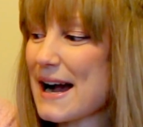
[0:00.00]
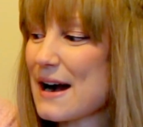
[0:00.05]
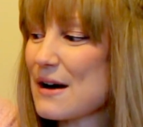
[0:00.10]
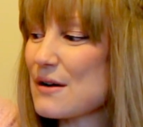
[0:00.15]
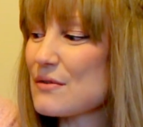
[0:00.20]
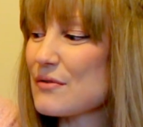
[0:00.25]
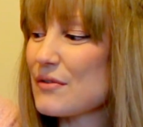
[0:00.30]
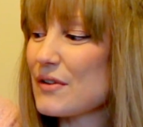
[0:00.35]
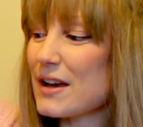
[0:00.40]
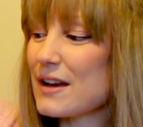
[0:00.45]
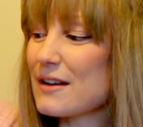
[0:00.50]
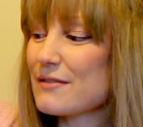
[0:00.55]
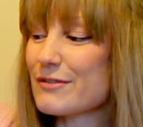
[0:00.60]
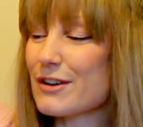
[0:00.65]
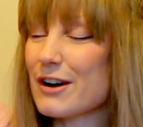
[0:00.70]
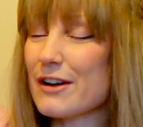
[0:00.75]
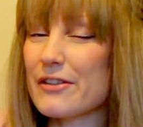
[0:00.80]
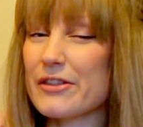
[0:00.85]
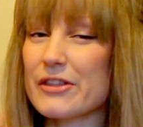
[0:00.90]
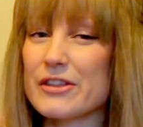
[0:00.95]
outfit
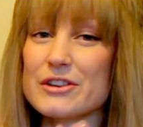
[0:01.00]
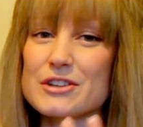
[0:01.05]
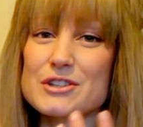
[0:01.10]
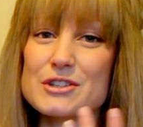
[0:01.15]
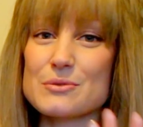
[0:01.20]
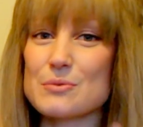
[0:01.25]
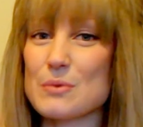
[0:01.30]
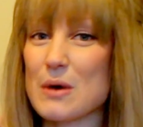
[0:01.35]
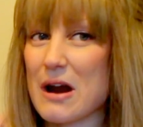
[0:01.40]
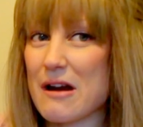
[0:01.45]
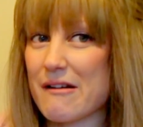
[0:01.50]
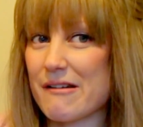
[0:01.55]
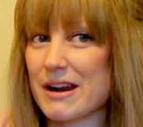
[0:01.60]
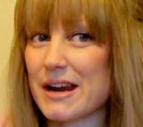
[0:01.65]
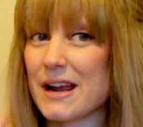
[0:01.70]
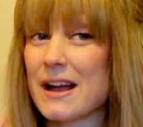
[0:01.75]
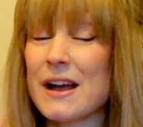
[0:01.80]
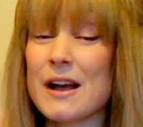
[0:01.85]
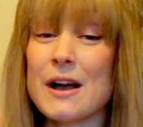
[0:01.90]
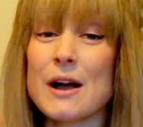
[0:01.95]
rather than just wearing